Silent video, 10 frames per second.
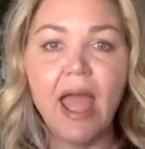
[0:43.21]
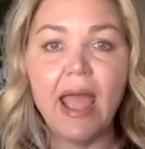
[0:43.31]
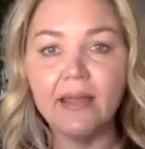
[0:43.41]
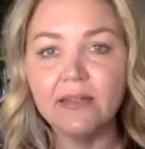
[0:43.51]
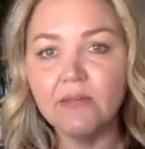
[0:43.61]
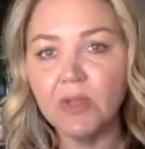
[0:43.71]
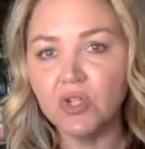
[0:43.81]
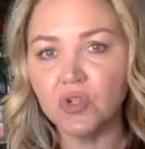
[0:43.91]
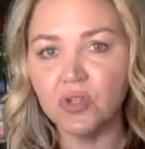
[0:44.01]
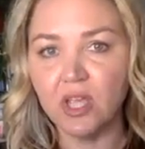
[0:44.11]
and to make
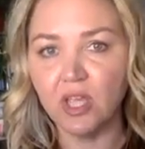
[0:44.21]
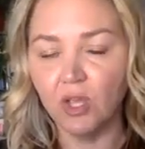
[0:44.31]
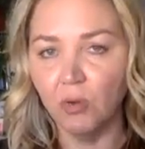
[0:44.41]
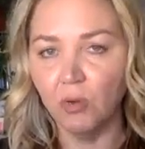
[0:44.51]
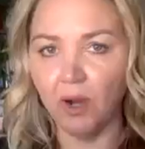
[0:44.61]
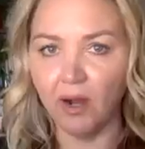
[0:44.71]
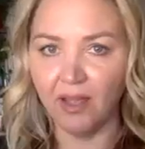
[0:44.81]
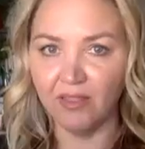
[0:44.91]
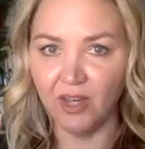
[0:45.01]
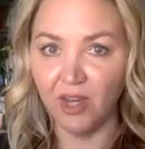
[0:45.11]
sure that you are
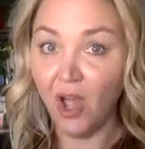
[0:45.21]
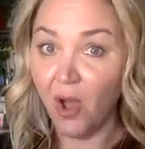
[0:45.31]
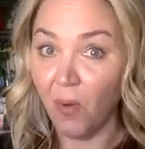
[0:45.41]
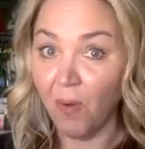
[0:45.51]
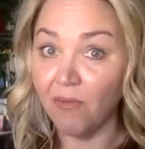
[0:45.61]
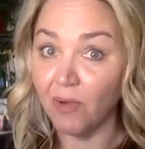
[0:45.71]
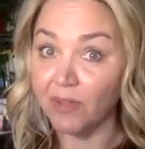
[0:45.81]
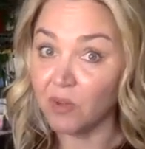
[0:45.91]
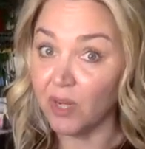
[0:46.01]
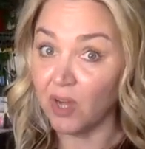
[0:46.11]
in the know of
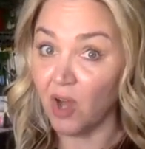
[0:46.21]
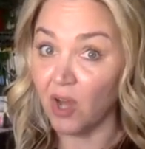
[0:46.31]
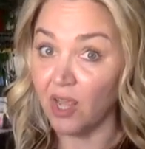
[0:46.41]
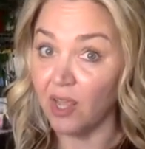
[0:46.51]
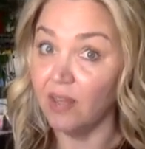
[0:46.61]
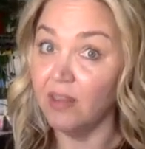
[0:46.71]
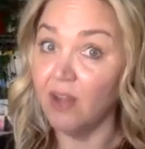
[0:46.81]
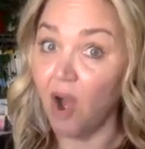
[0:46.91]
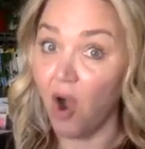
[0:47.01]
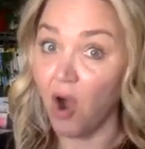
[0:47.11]
what's going on in
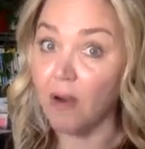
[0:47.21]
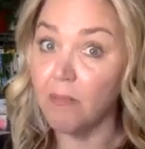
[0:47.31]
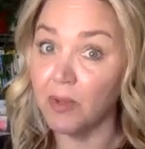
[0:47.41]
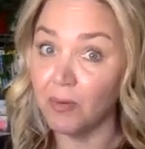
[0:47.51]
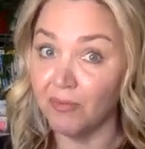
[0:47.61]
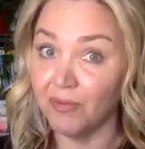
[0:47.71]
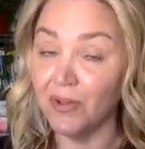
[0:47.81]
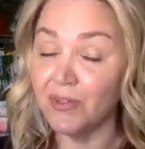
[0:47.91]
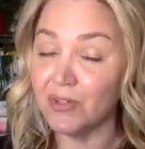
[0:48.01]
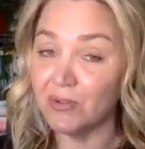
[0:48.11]
our
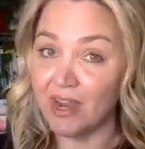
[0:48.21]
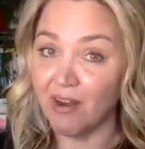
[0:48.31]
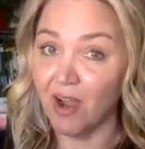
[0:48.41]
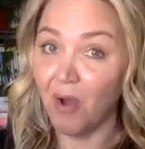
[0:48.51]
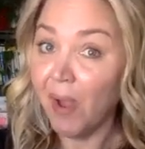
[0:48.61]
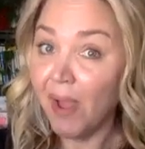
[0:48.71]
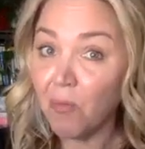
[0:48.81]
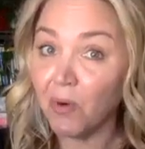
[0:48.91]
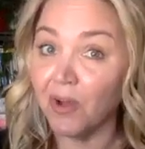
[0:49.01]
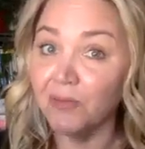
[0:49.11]
beautiful doTERRA oil
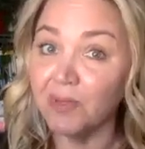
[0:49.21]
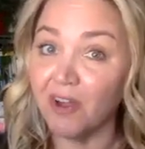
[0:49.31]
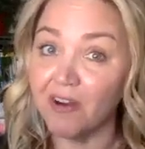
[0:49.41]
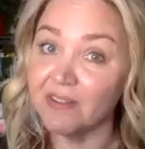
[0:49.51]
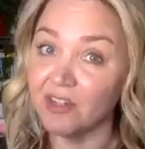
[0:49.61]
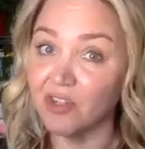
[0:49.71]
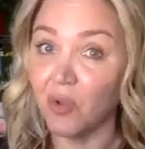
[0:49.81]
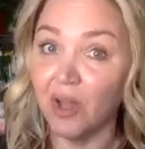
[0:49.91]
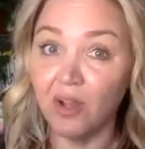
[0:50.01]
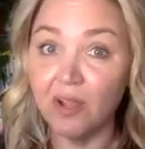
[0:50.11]
world with our essential
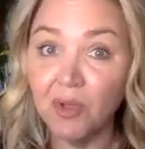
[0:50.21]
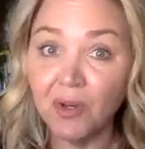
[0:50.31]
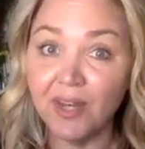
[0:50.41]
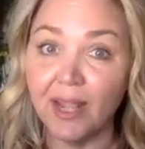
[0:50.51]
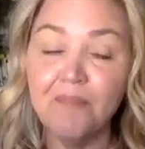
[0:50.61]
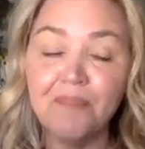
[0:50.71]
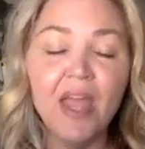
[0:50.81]
oil community.